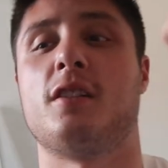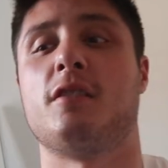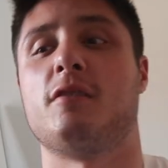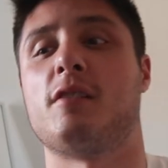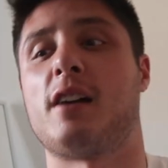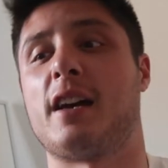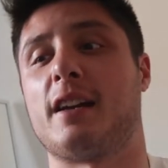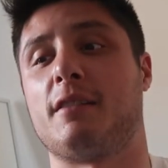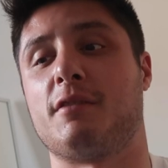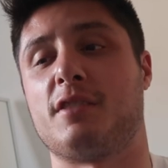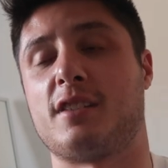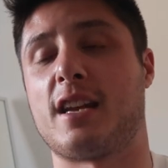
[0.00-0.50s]
And
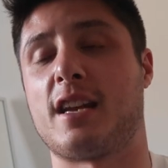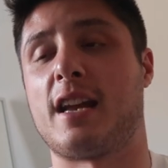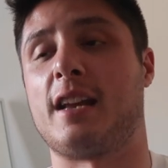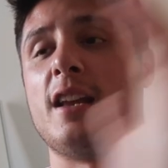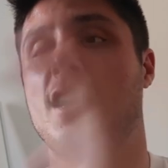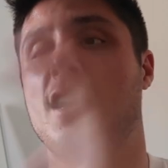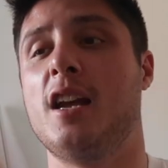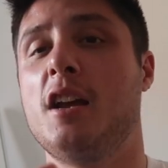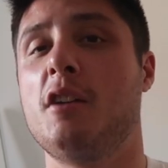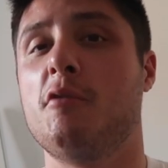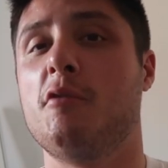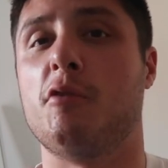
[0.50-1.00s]
like I say,
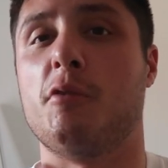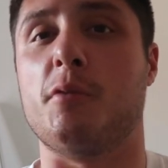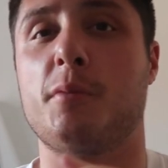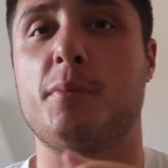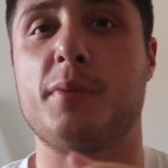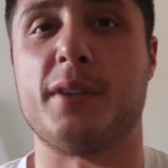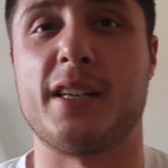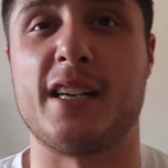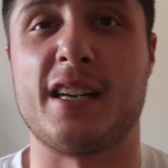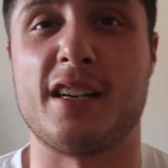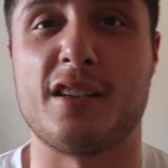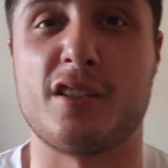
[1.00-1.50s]
we'll be
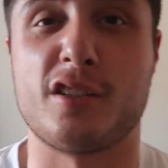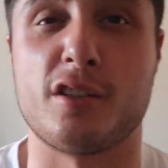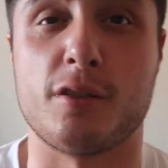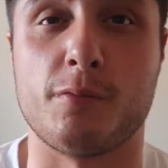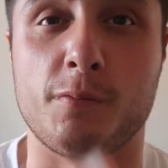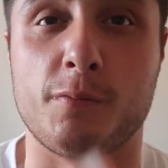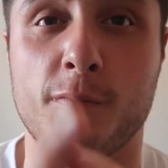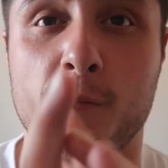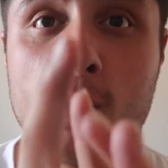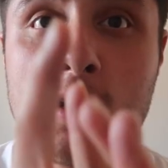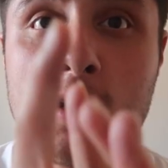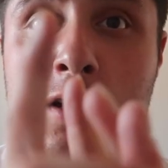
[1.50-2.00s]
bringing
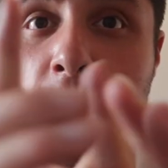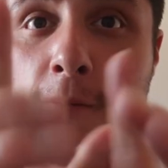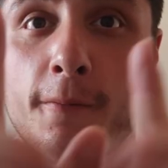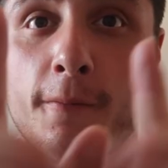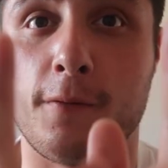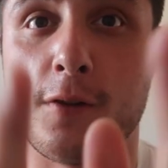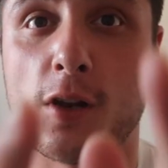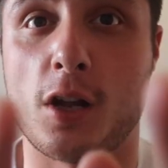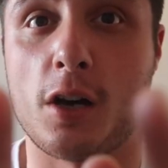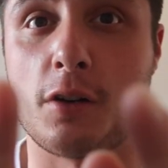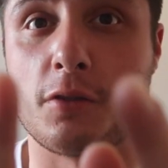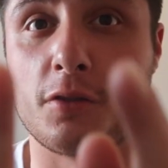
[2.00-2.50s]
some
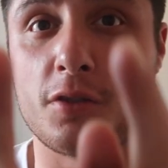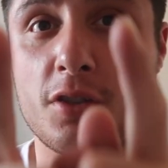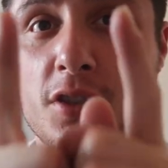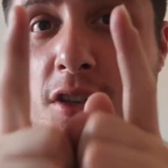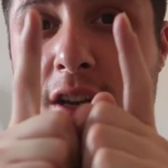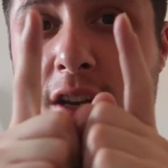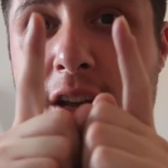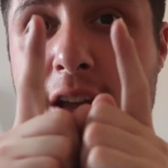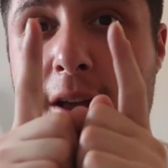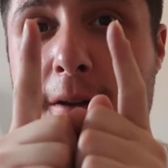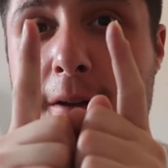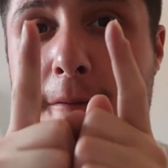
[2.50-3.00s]

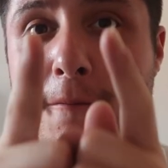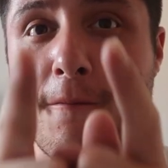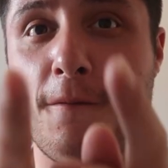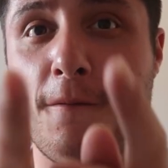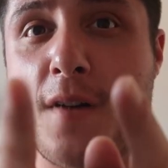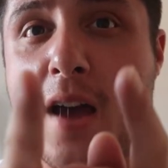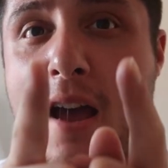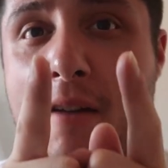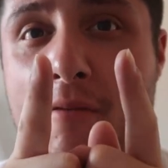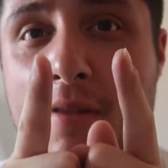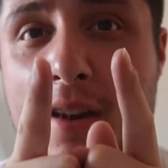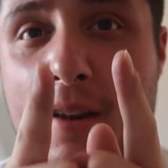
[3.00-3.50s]
vlogs
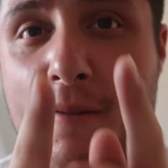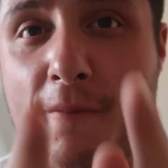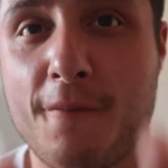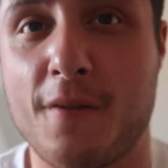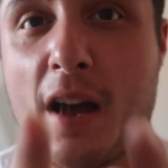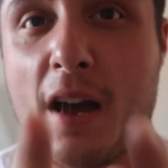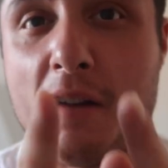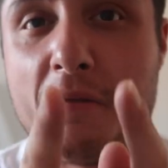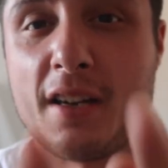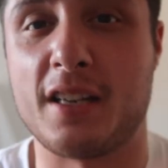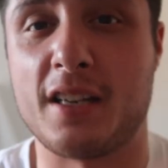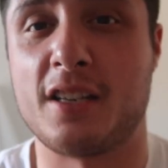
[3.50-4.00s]
very,
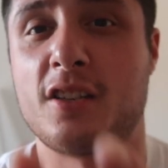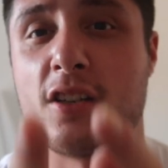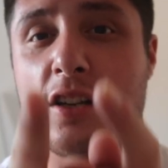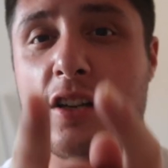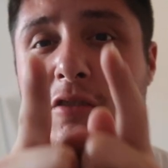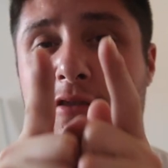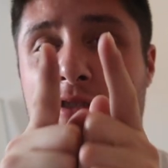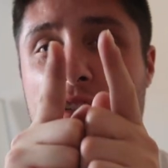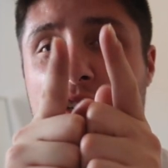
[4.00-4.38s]
very soon.